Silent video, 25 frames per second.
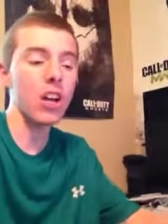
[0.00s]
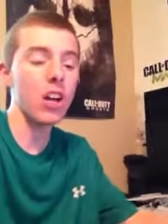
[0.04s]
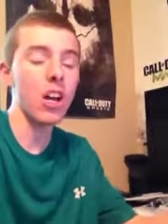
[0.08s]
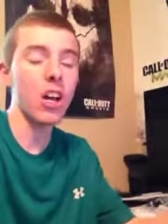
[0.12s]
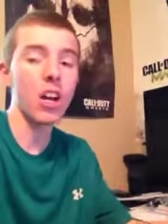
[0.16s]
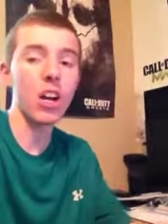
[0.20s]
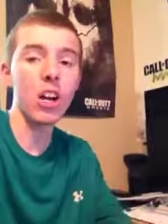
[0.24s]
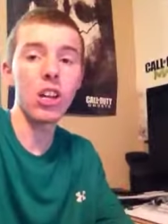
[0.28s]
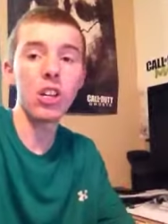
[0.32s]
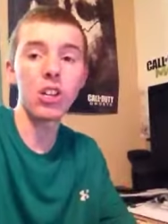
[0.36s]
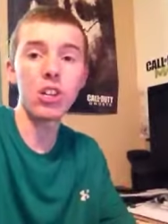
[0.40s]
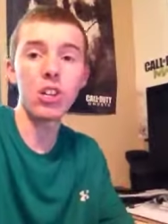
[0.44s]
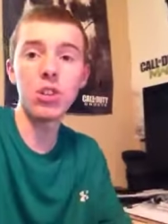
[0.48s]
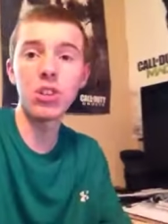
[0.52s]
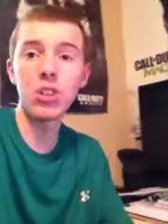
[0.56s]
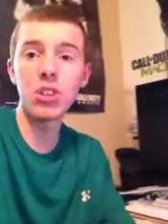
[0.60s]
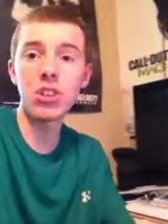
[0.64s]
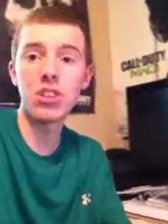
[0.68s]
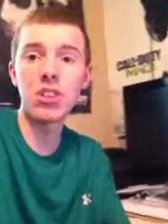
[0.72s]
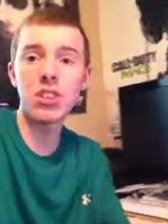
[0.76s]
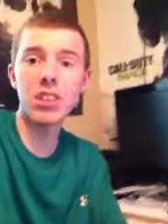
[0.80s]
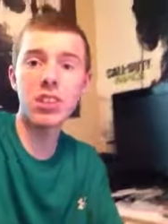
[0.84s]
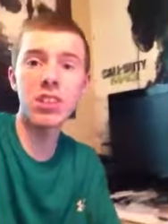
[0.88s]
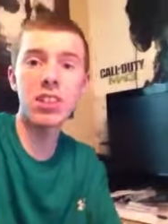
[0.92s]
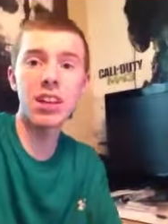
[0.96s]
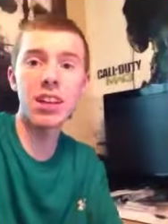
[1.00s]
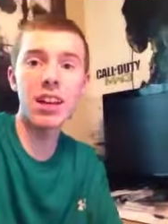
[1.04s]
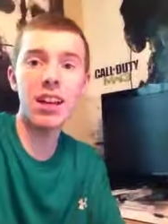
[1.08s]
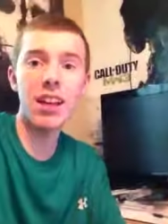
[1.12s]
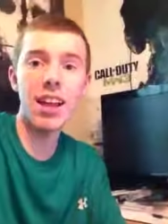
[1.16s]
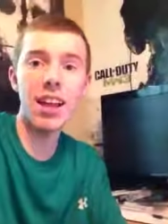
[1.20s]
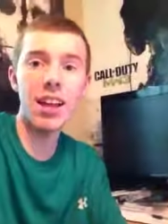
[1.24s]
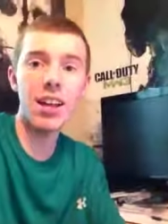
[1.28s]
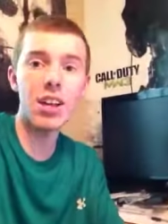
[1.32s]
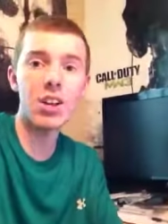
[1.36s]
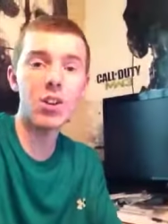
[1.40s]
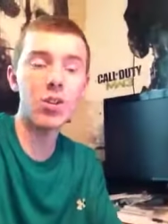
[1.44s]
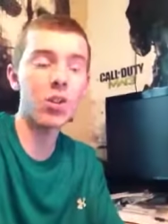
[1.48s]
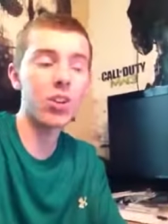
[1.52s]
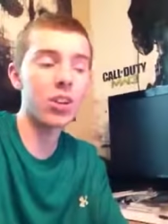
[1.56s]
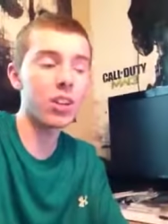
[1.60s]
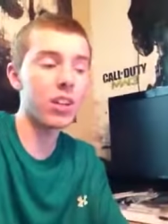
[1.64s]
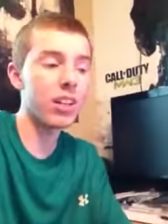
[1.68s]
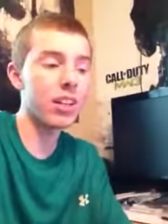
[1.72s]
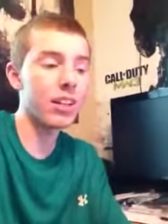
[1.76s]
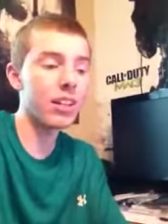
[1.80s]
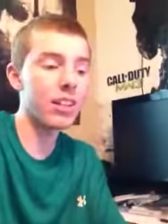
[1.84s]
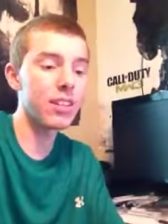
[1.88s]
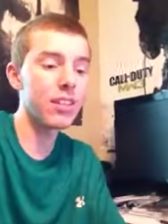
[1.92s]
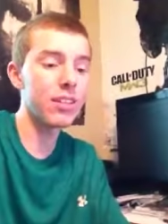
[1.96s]
Uh, UGC Niagara
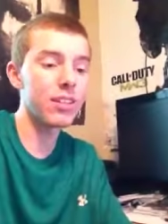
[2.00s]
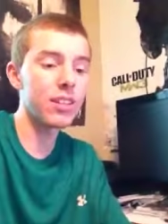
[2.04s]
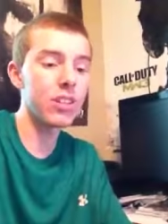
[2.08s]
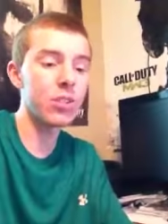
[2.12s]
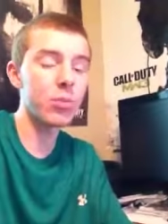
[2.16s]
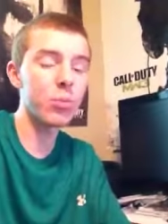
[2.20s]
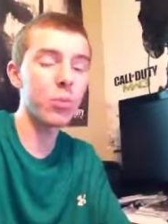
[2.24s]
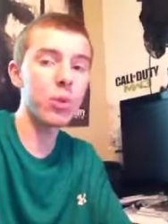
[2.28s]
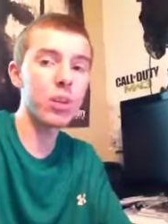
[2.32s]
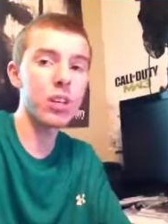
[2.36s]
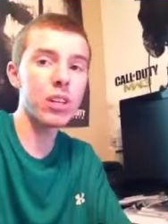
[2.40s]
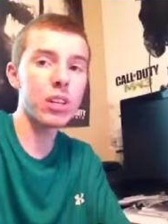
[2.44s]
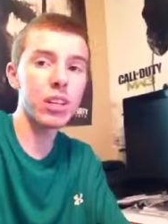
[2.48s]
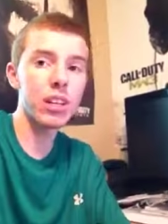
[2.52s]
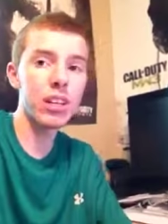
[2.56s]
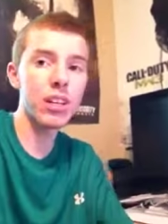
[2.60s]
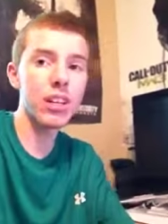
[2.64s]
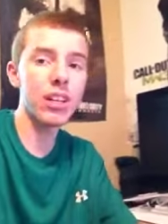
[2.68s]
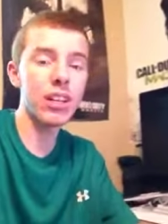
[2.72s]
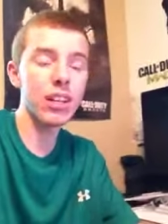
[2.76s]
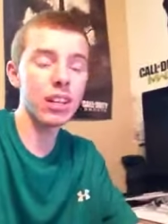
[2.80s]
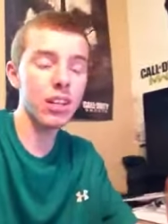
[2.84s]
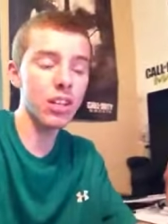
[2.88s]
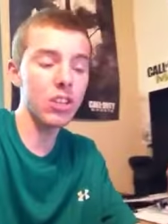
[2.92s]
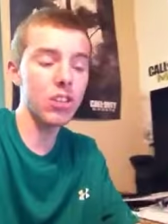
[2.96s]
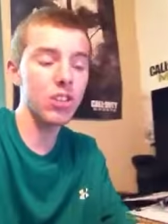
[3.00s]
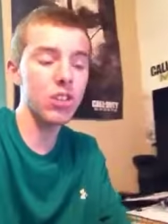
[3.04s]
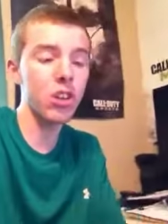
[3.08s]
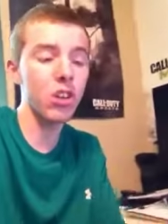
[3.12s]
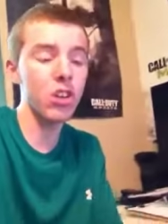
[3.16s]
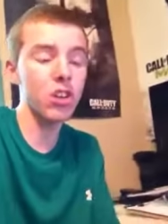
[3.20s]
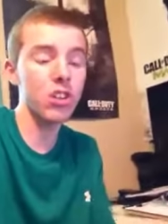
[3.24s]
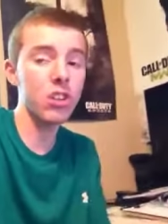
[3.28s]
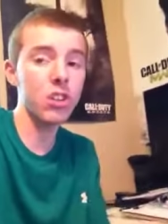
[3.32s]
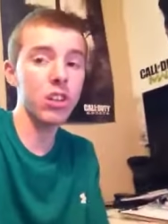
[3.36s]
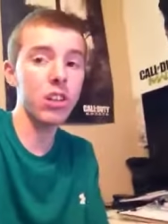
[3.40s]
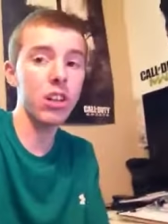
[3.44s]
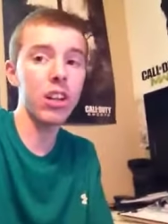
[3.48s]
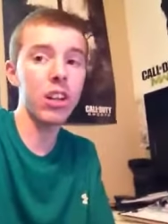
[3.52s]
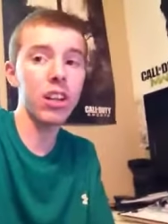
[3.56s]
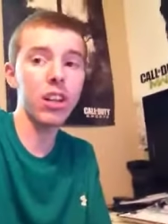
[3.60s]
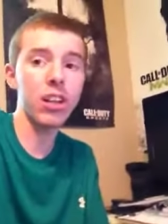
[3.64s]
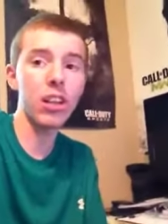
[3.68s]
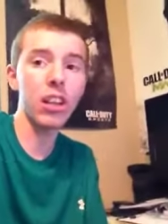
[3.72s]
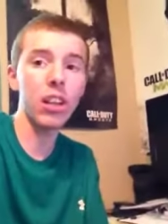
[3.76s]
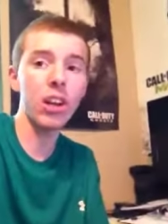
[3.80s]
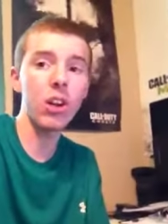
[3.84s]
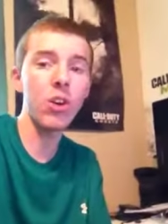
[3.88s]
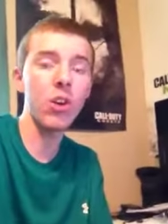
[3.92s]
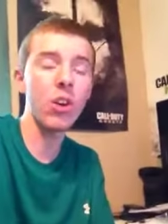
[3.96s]
is this weekend. It starts today
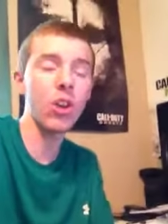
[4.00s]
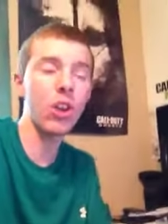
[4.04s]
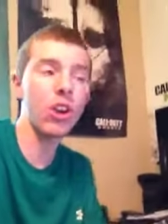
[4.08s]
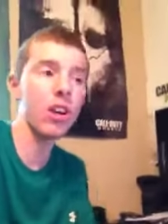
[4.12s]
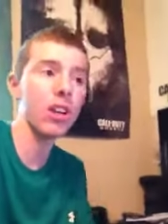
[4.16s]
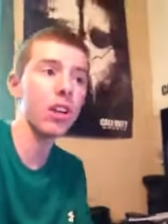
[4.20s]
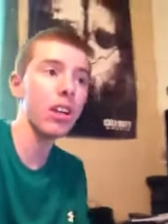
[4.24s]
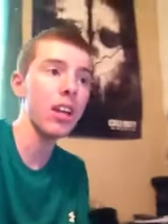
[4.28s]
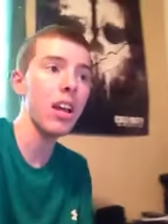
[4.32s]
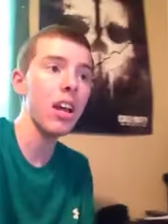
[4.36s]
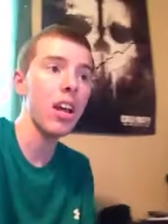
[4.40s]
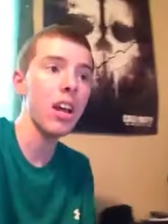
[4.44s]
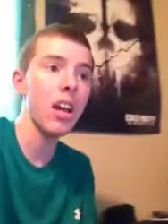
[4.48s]
later on.